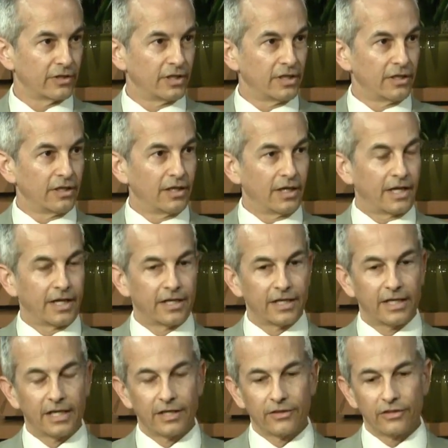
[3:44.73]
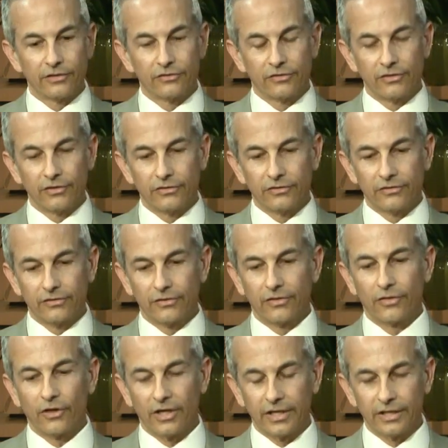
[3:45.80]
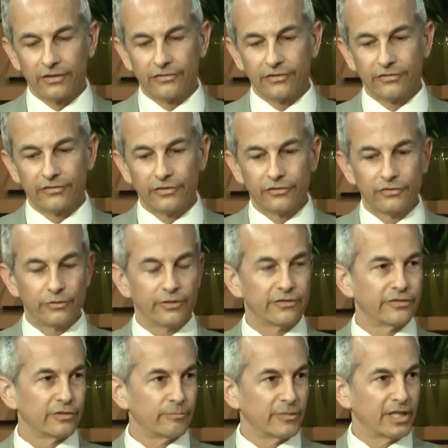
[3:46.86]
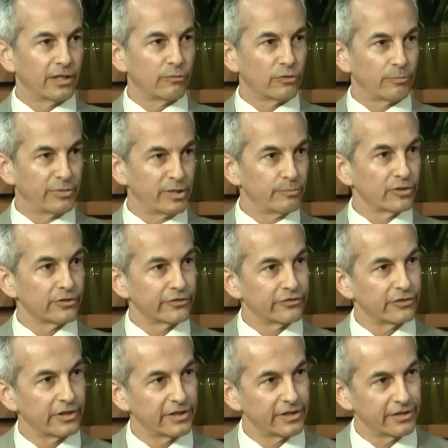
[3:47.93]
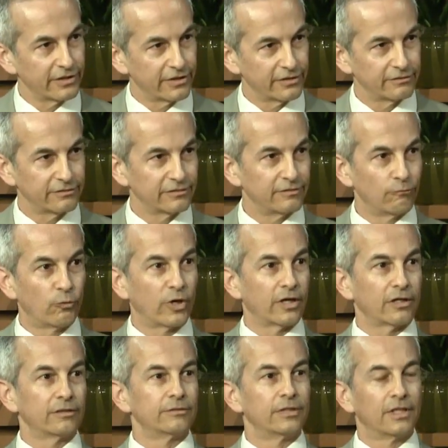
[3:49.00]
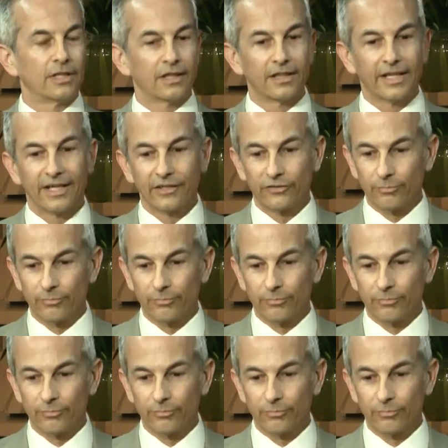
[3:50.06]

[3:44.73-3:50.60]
Okay. And again, the, the thought is, is to do this in May where people are starting to wear less,